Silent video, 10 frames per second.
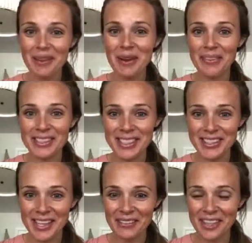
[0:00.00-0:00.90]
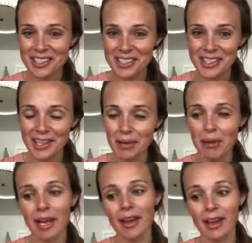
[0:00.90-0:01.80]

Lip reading: Our babysitter's coming in just a little bit,